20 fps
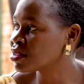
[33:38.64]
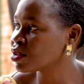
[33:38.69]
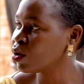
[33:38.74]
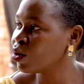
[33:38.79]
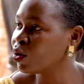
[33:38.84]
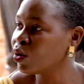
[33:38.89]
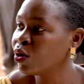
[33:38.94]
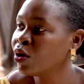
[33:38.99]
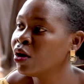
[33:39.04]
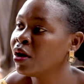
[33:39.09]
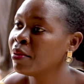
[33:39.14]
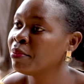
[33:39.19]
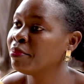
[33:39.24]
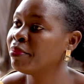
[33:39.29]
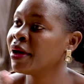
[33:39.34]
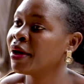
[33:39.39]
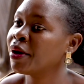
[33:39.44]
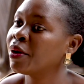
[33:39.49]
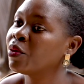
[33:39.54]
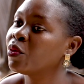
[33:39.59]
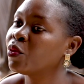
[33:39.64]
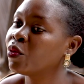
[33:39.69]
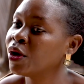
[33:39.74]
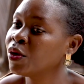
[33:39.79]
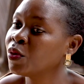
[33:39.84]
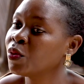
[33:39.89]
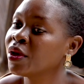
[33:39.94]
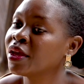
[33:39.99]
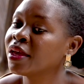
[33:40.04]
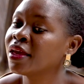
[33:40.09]
So, but
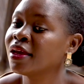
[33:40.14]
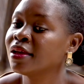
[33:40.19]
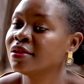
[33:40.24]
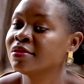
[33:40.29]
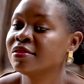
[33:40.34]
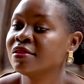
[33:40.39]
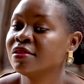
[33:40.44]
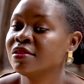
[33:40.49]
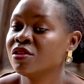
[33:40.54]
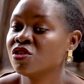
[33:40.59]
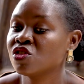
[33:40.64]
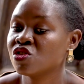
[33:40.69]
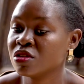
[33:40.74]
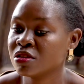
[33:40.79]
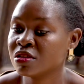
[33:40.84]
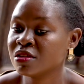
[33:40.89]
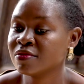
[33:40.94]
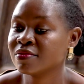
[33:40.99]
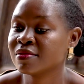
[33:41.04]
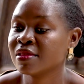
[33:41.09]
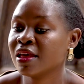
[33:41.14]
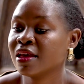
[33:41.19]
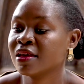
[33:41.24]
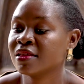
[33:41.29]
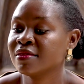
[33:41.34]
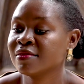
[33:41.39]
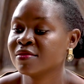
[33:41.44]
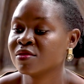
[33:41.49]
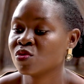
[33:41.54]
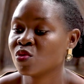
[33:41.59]
when we get initiatives
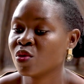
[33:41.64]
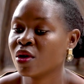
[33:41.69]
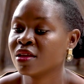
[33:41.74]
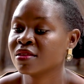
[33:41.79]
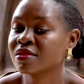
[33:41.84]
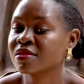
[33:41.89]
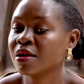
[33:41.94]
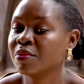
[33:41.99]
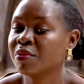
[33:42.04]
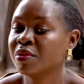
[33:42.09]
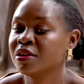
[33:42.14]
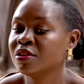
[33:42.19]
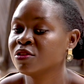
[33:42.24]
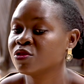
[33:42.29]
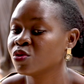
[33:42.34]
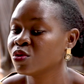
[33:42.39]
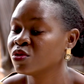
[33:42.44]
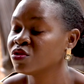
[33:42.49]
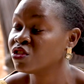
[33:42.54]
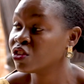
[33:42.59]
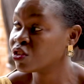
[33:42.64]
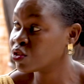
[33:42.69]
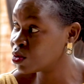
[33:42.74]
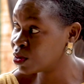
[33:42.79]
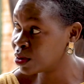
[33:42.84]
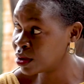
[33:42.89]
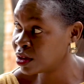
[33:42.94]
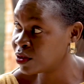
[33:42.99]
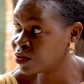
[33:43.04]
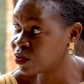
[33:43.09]
like this, where someone is not just
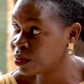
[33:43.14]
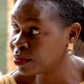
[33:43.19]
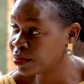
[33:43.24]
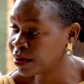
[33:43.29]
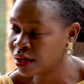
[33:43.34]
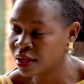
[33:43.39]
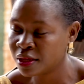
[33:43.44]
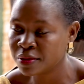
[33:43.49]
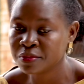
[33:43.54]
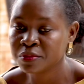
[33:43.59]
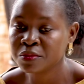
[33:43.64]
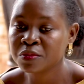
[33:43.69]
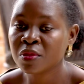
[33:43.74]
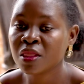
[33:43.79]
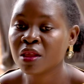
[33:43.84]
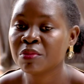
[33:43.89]
doing it for money,